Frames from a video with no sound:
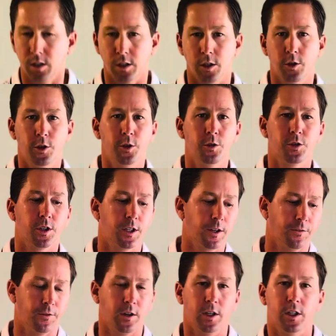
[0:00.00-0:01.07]
You use a
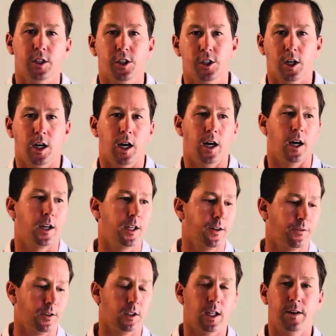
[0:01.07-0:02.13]
different
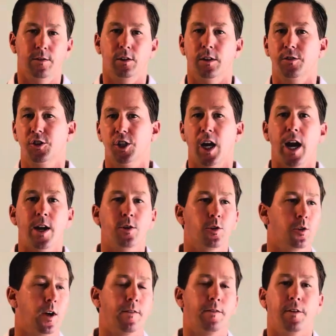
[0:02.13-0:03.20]
level of shine.
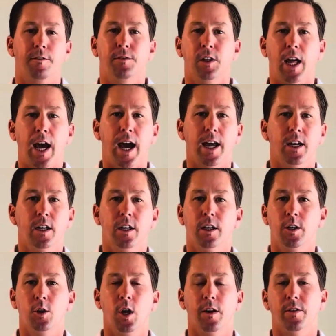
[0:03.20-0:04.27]
You have a flat,
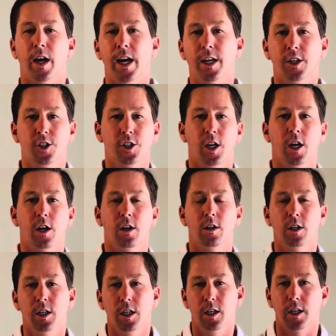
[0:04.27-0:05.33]
you have
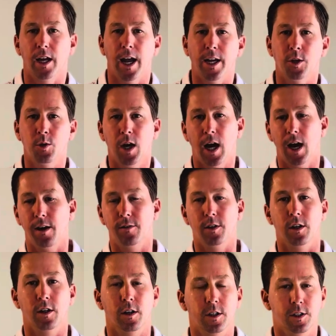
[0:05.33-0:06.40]
eggshell, and you have
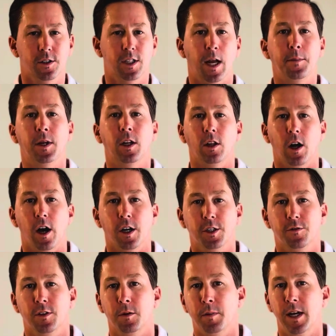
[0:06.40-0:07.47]
a semi-gloss
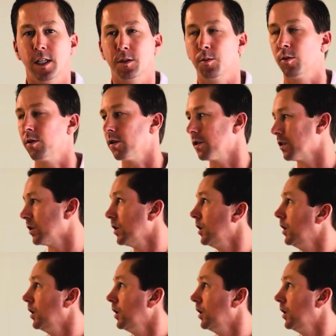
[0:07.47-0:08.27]
for the baseboards.